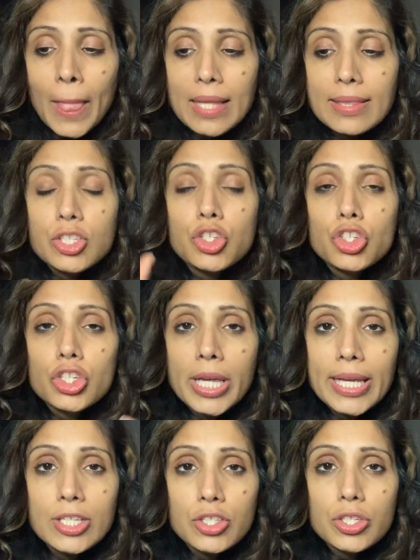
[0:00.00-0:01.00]
the
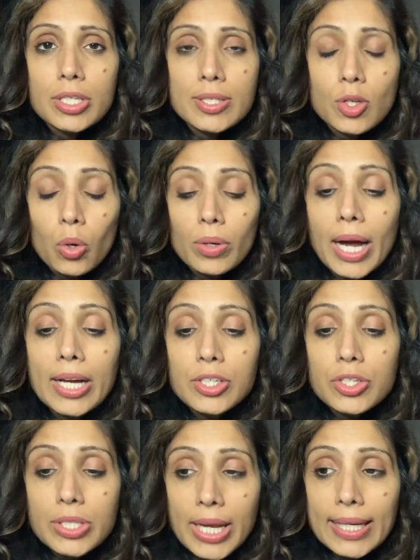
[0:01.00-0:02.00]
changes, or
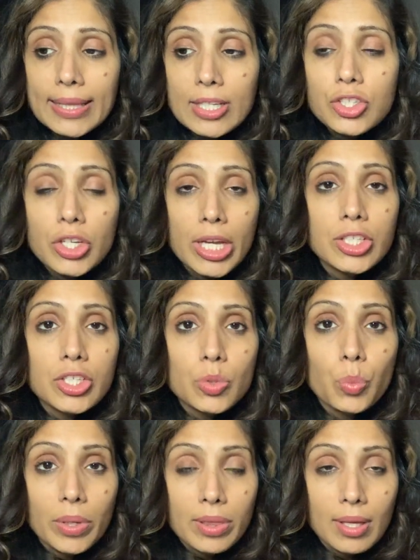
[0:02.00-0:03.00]
understanding the changes
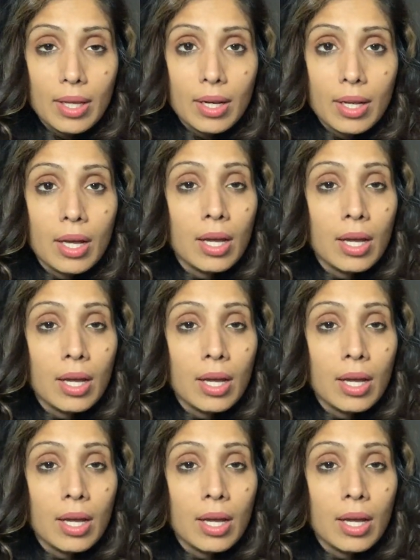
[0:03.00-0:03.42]
within